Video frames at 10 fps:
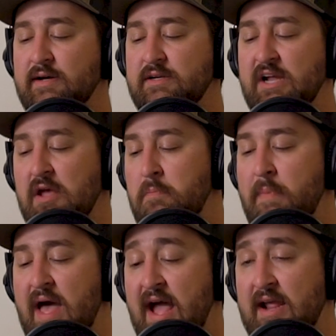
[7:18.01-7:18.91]
to get
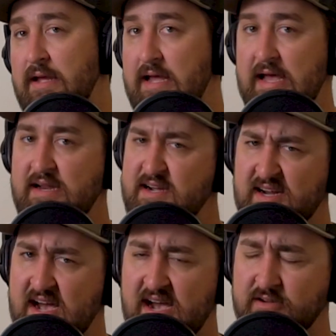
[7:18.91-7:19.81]
back at a
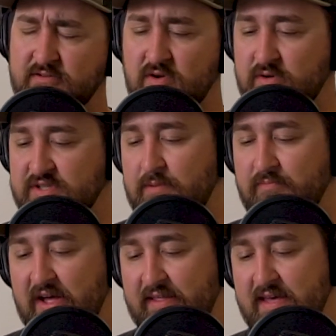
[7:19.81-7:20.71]
guy who's doing
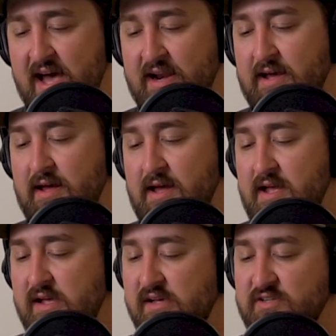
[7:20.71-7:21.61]
something like that
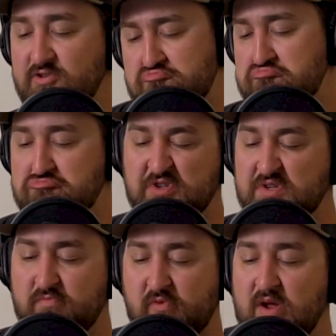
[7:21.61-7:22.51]
is
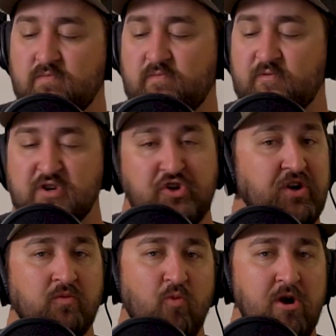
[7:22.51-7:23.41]
just keep
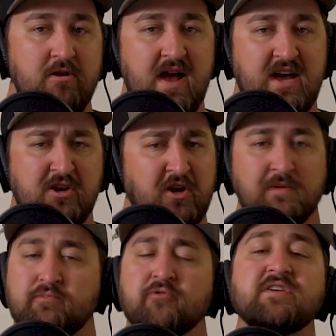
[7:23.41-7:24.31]
fishing where you're at and
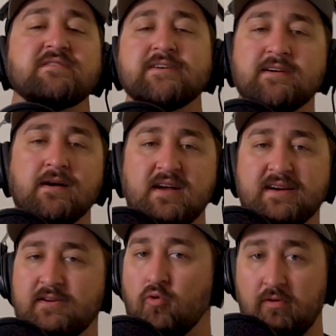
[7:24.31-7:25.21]
completely
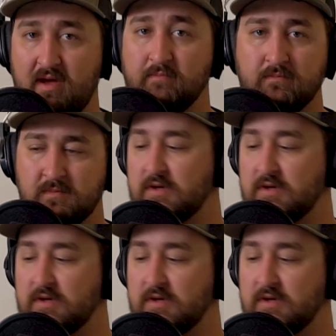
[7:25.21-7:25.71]
ignore them,